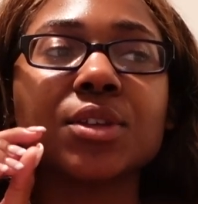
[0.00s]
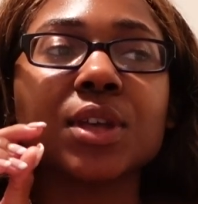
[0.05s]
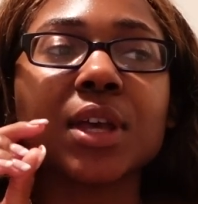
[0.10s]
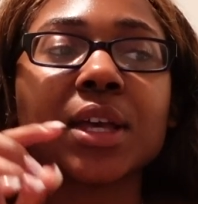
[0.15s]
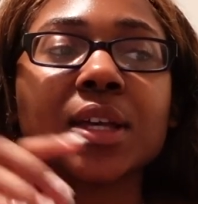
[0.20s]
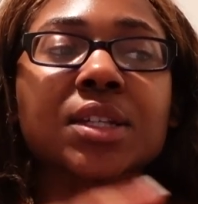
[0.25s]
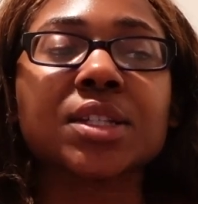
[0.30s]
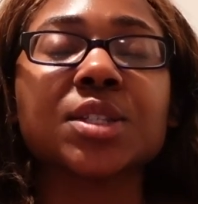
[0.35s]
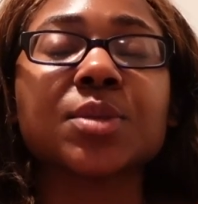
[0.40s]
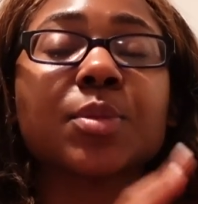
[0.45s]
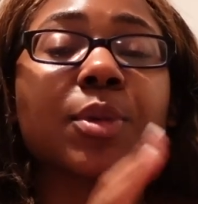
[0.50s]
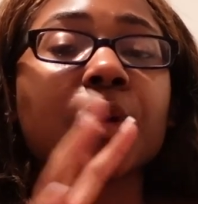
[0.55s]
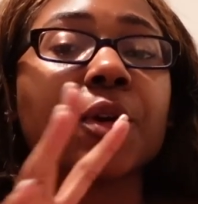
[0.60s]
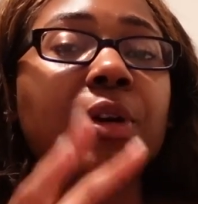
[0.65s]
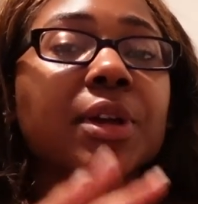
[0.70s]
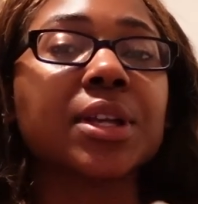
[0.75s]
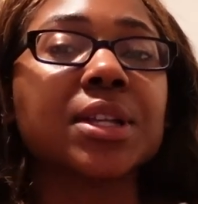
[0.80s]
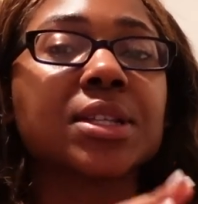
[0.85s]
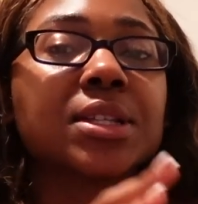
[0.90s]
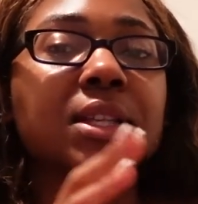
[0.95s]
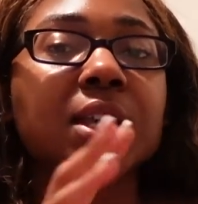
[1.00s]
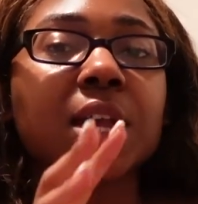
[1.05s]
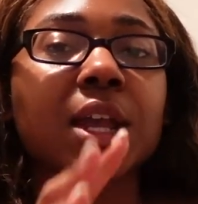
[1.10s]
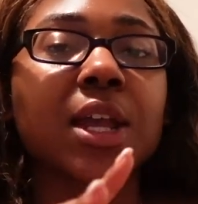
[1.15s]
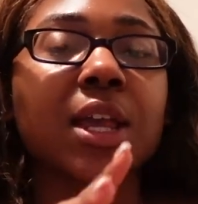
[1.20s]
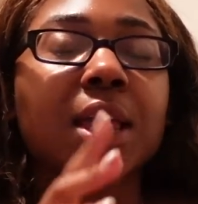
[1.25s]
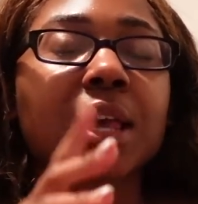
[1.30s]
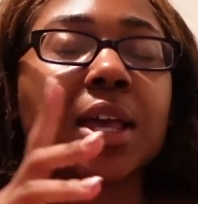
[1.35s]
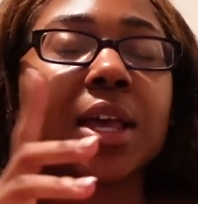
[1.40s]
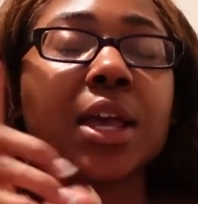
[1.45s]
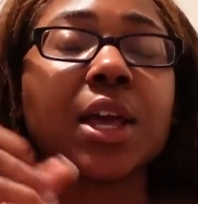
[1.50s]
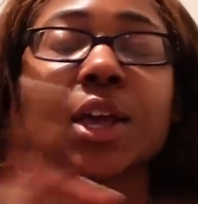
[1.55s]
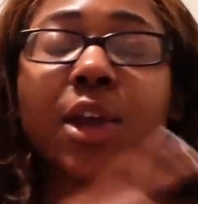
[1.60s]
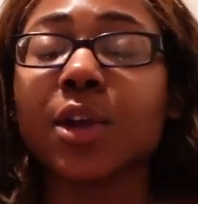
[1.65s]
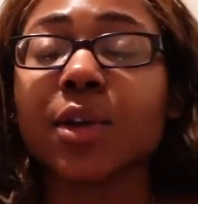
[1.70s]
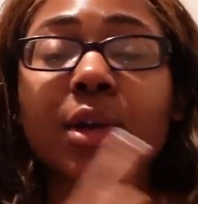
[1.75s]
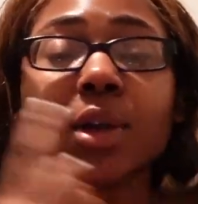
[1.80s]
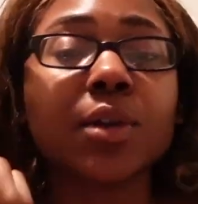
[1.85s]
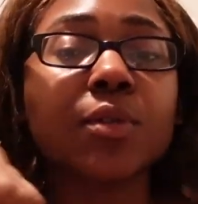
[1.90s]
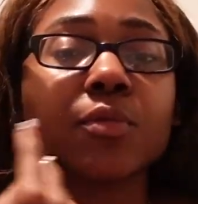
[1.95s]
experienced
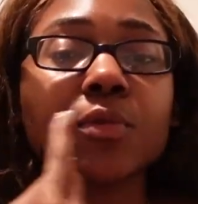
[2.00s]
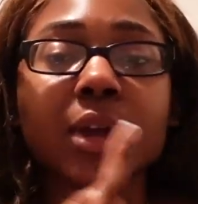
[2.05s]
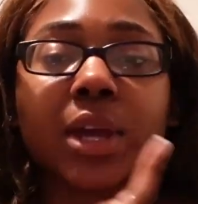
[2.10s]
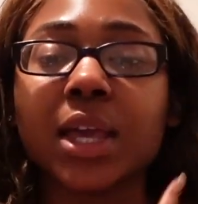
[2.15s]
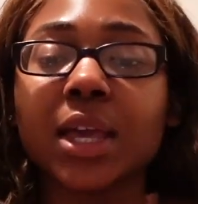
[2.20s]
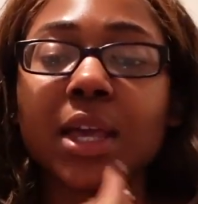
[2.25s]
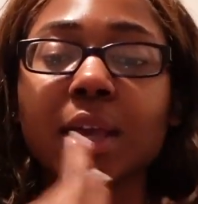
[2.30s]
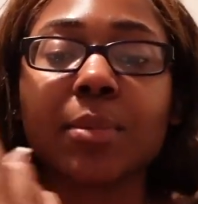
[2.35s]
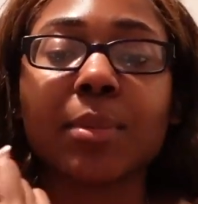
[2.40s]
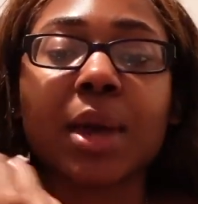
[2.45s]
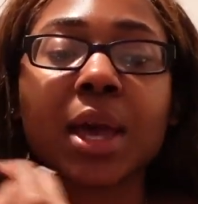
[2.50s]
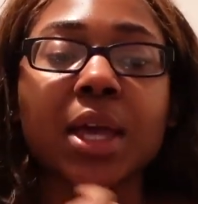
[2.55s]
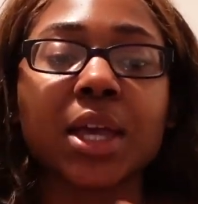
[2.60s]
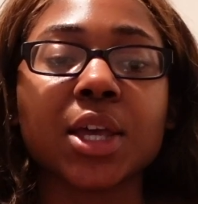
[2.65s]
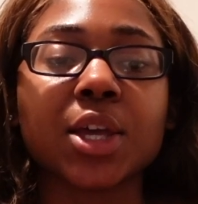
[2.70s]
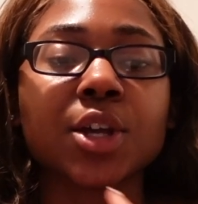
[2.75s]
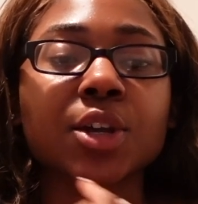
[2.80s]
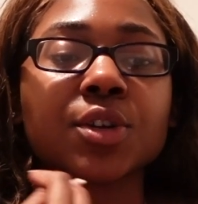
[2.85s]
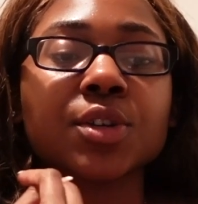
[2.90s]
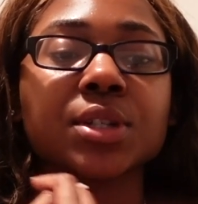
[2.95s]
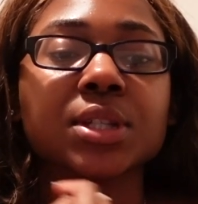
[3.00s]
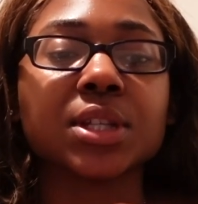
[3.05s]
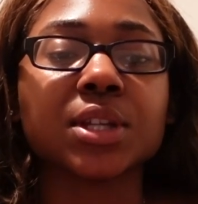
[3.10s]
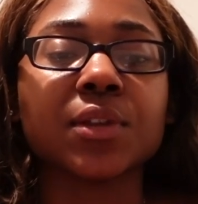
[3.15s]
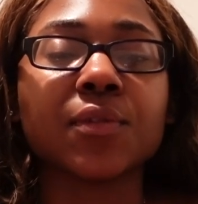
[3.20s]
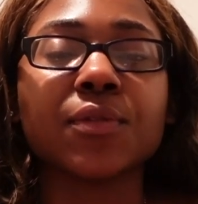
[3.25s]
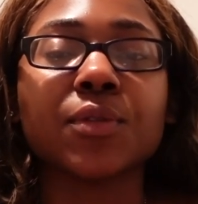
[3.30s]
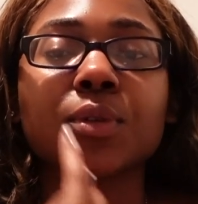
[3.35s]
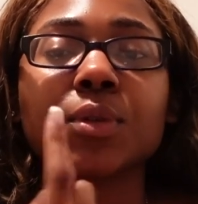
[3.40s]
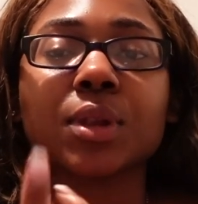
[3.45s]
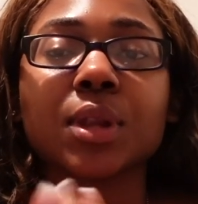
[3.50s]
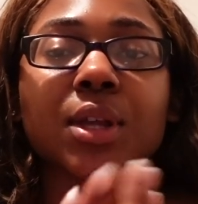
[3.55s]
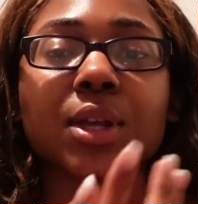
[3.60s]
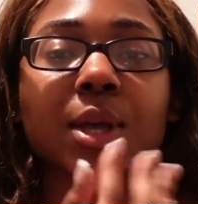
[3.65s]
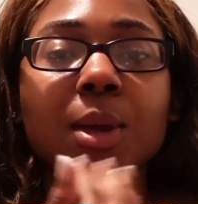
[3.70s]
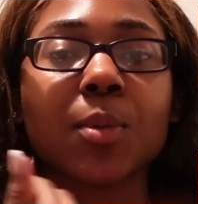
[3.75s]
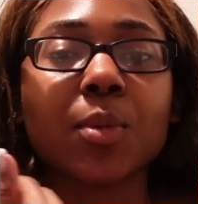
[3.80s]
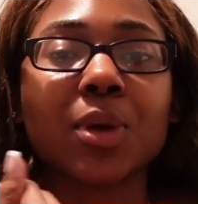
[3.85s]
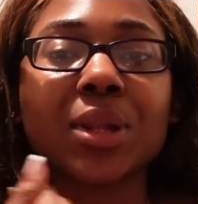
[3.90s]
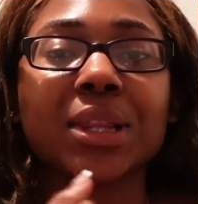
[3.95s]
hearing ringing in my ears, and if you look
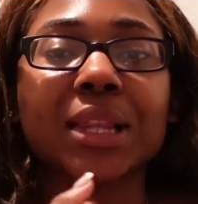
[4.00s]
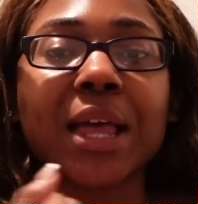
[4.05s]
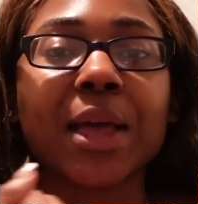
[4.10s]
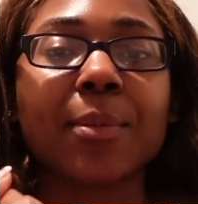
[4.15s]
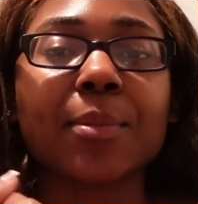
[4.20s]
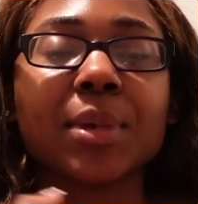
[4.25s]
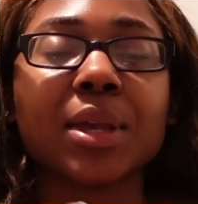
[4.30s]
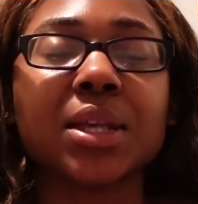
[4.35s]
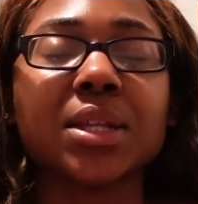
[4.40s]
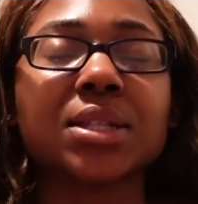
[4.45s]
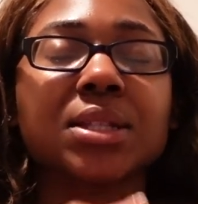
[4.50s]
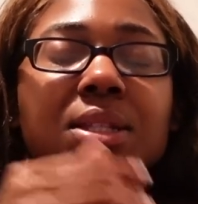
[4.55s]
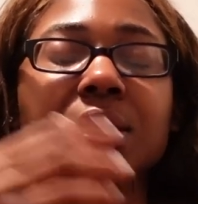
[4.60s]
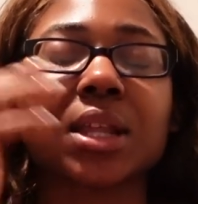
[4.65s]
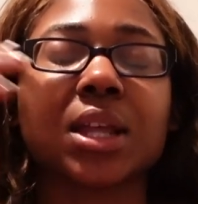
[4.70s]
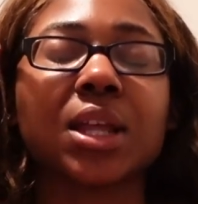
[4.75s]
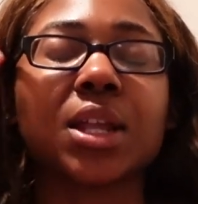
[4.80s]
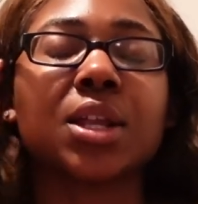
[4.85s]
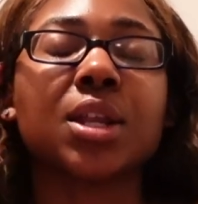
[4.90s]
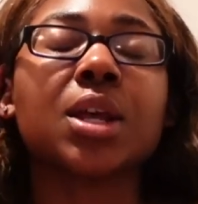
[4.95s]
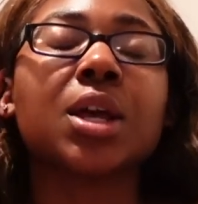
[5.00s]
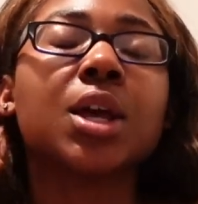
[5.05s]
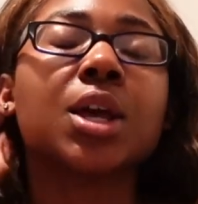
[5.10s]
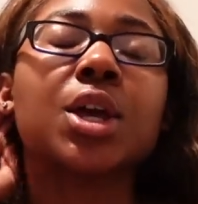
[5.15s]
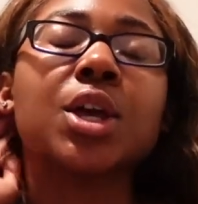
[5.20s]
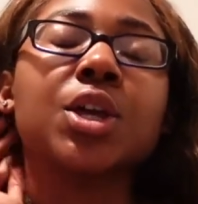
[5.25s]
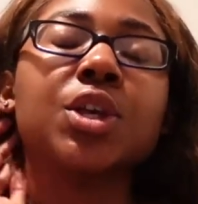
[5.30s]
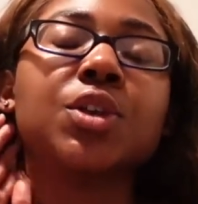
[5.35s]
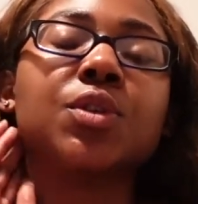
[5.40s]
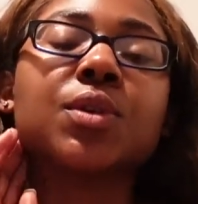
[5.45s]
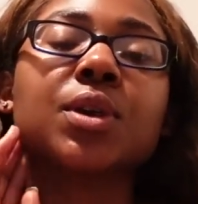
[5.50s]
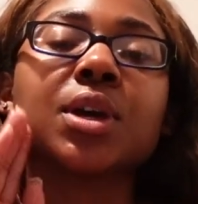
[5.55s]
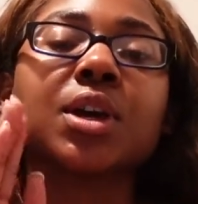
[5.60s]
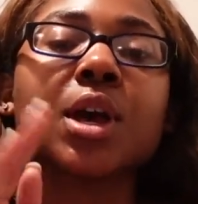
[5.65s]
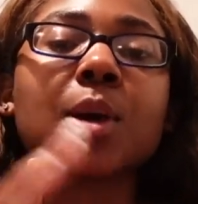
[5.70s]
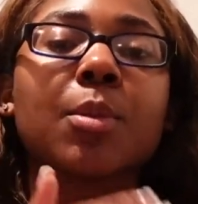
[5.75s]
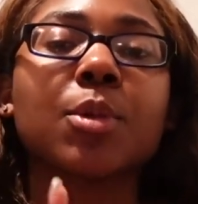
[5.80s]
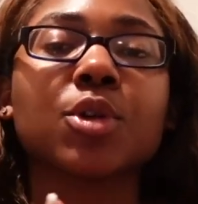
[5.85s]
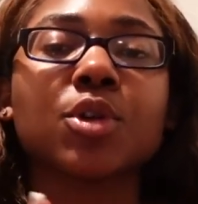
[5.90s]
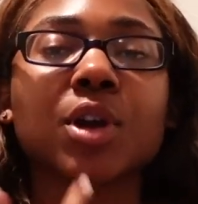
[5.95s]
up what that means, then you can
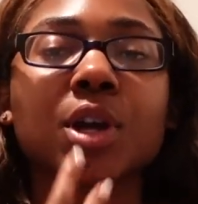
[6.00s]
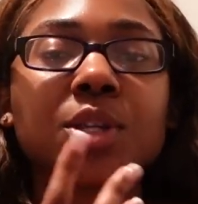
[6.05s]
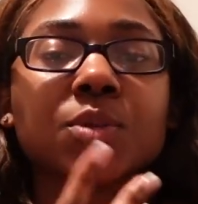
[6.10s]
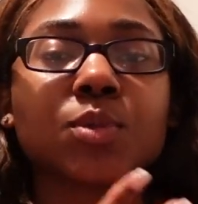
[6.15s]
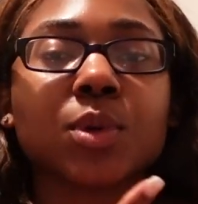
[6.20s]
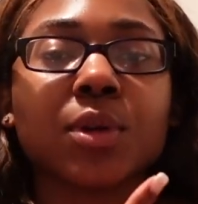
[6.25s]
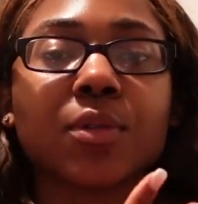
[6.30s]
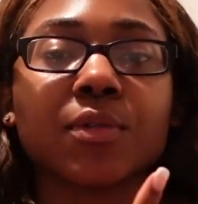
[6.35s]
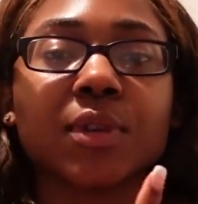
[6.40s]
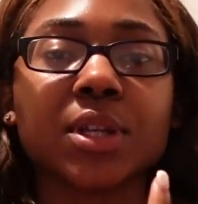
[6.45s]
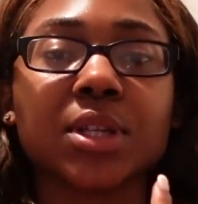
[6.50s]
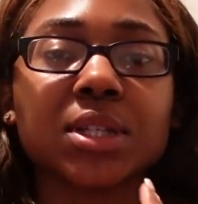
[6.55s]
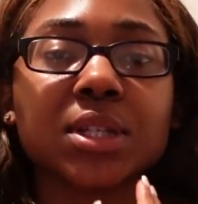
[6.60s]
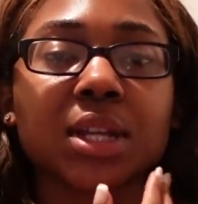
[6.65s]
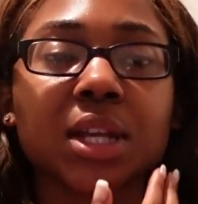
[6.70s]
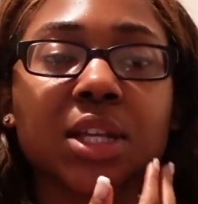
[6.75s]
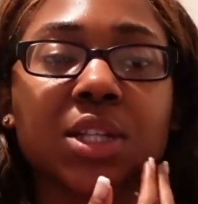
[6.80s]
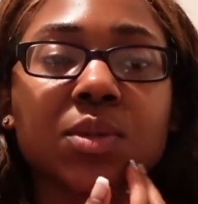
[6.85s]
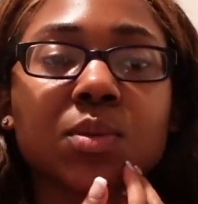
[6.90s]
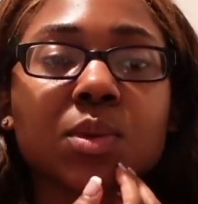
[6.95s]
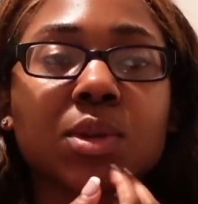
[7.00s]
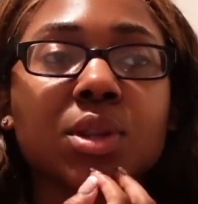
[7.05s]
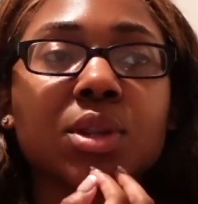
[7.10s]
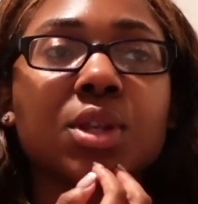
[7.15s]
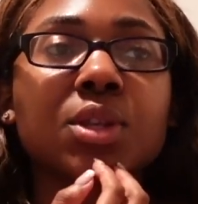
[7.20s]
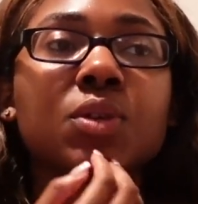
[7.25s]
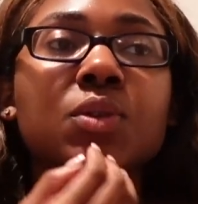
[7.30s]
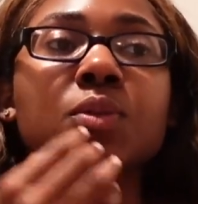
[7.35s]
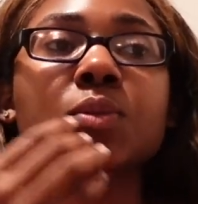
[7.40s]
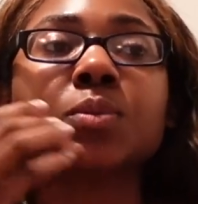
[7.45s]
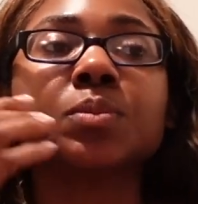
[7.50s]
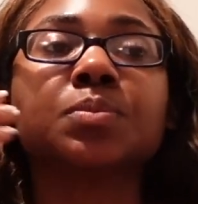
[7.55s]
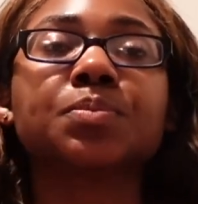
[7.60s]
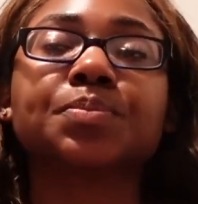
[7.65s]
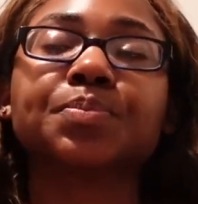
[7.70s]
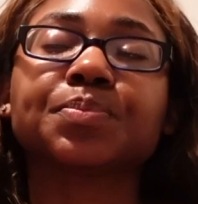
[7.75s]
come across what resonates with you.